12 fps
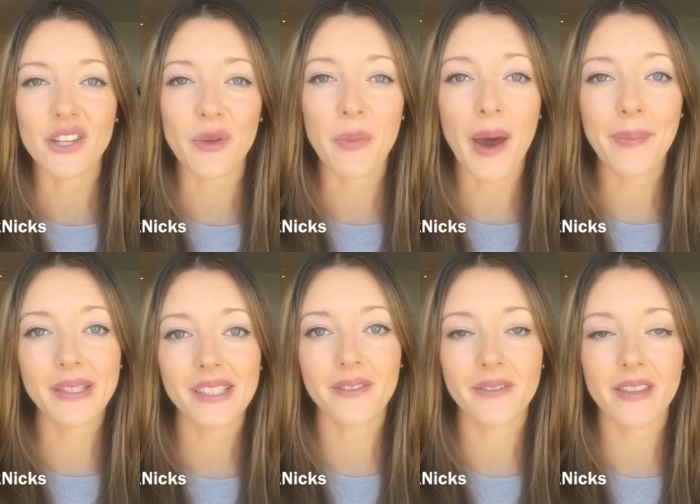So the
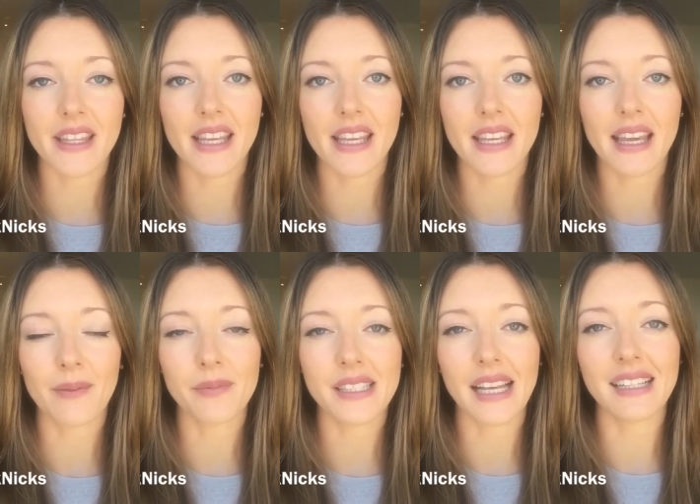purpose of the
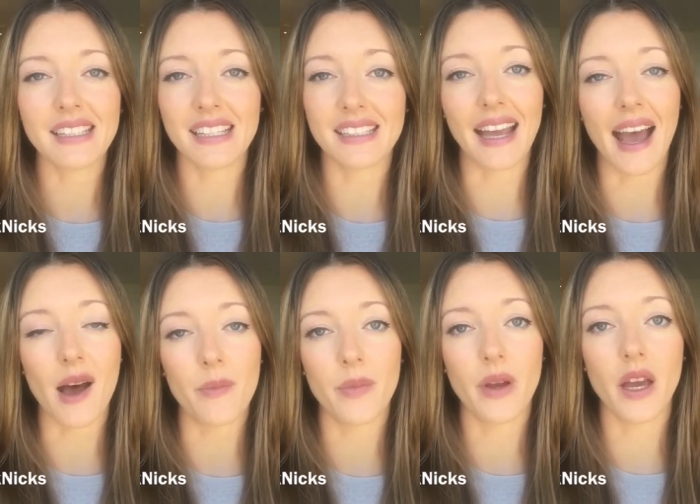GAMSAT
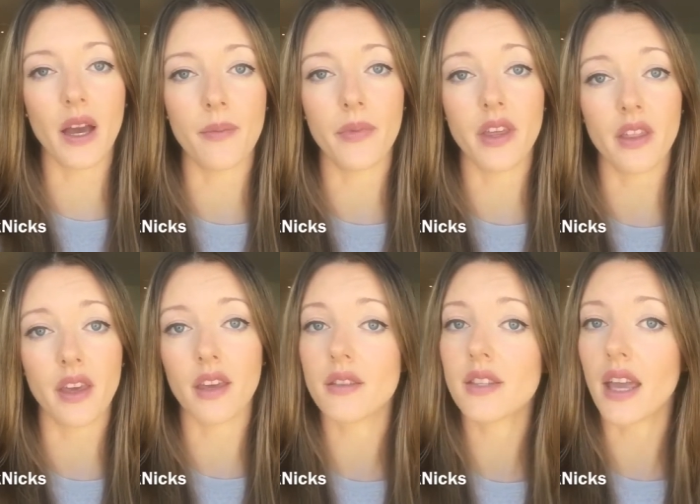exam um, that
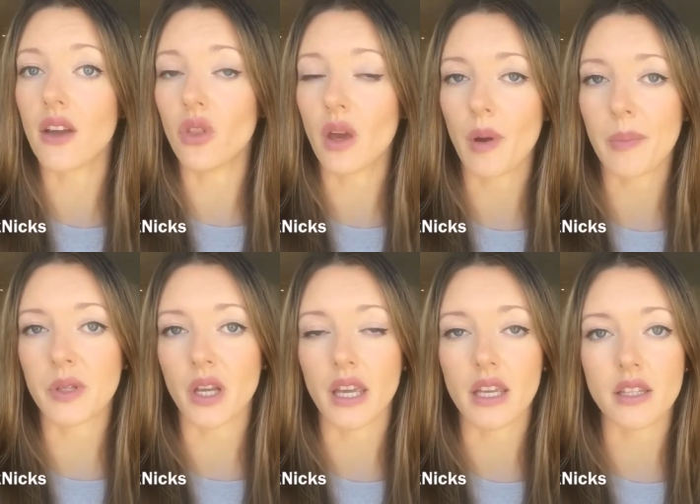they say on their
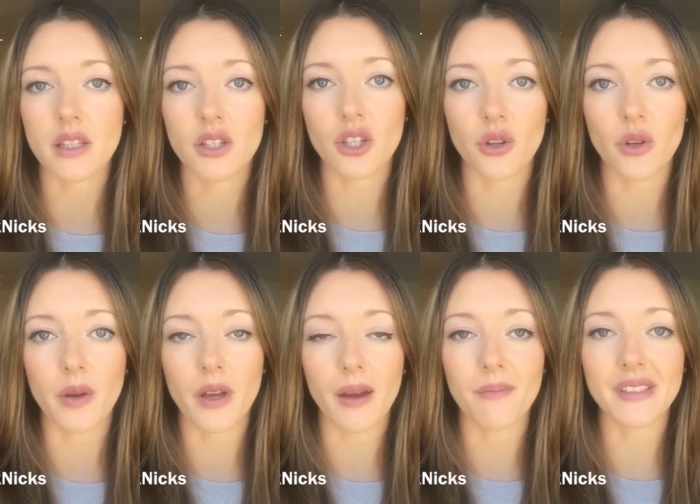website is to
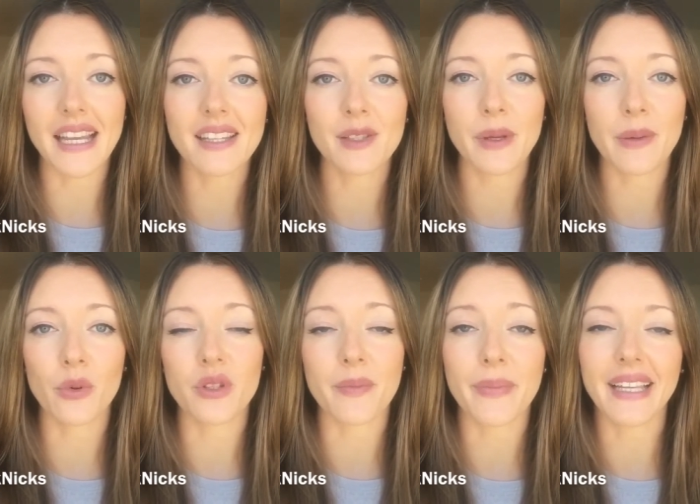um, test
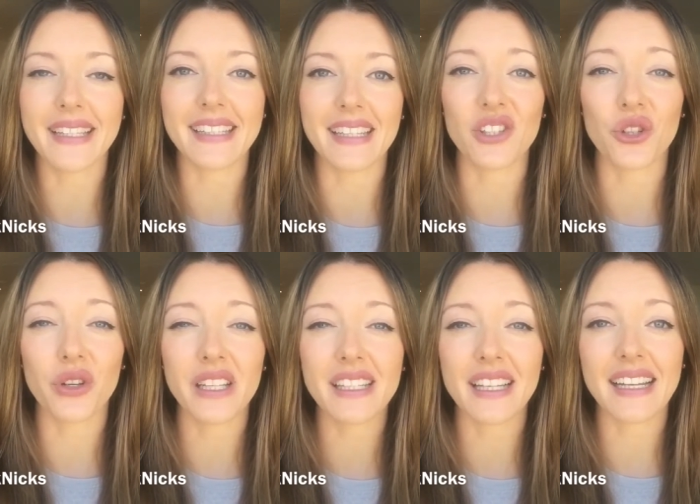people's ability to
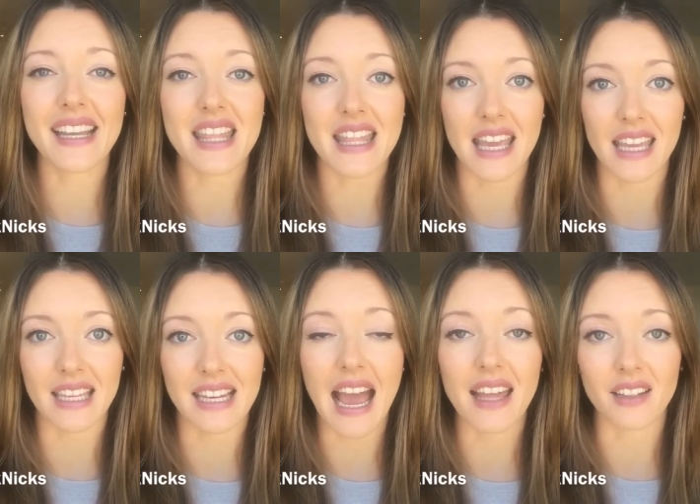critically think
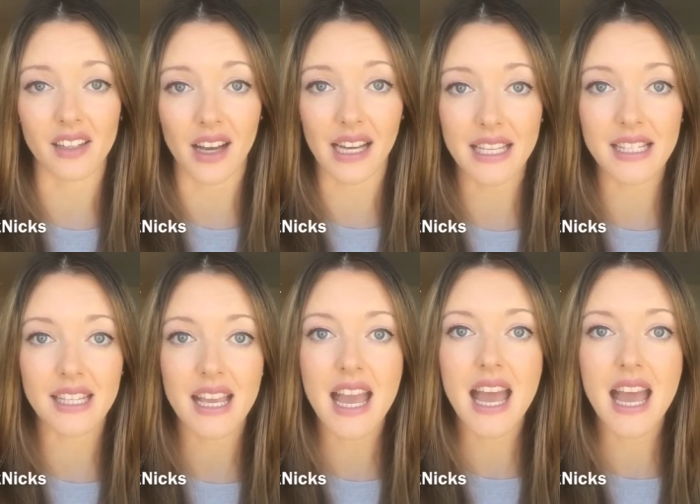and analyse,